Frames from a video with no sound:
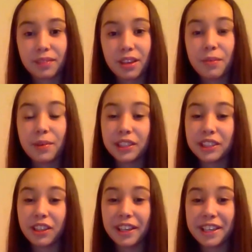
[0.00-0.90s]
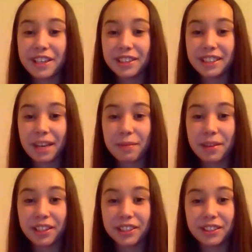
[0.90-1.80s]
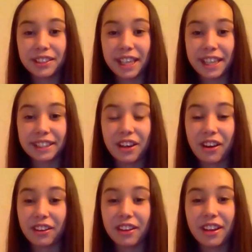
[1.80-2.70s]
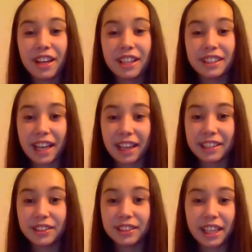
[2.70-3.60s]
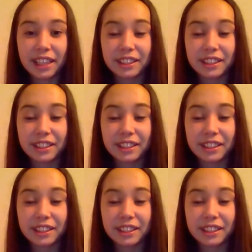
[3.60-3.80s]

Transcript: We are starting a new segment on Tuesdays called Talent Tuesday.